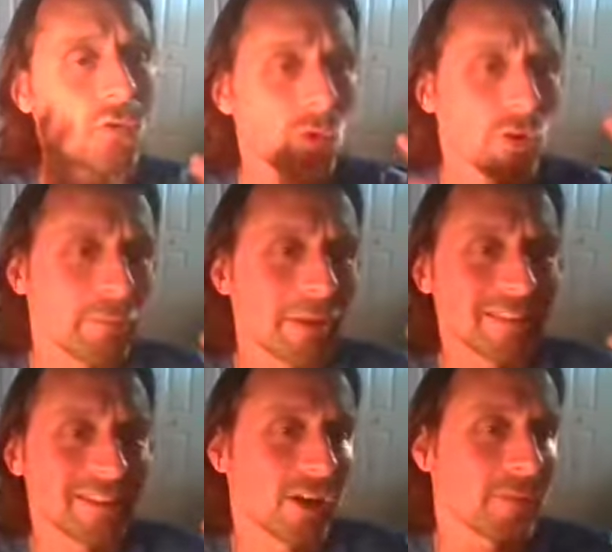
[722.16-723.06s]
worry about
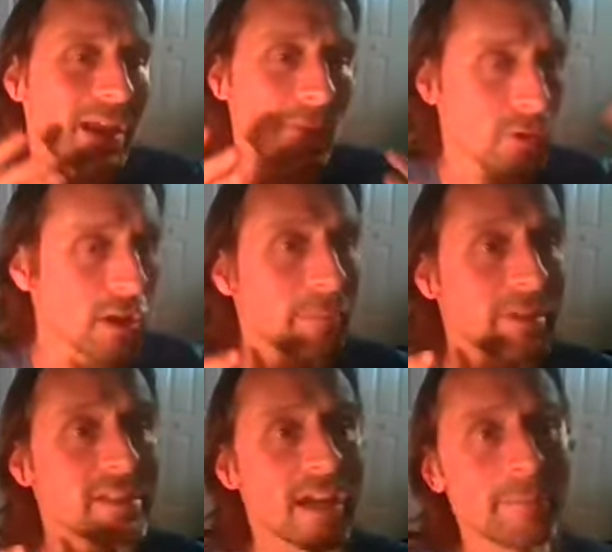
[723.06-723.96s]
the arm, that will come
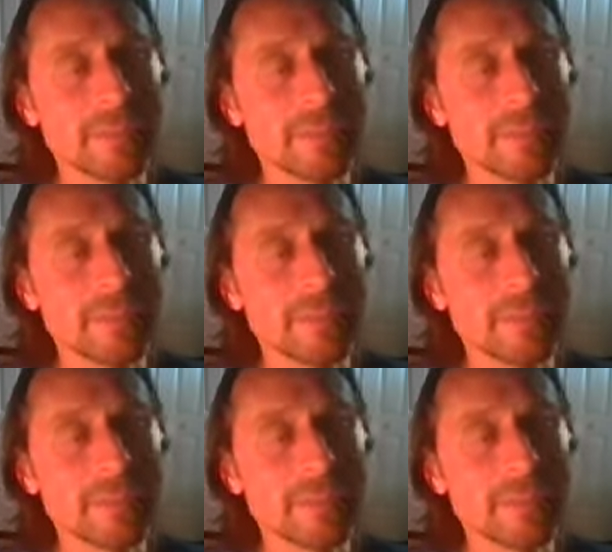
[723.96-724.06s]
in time.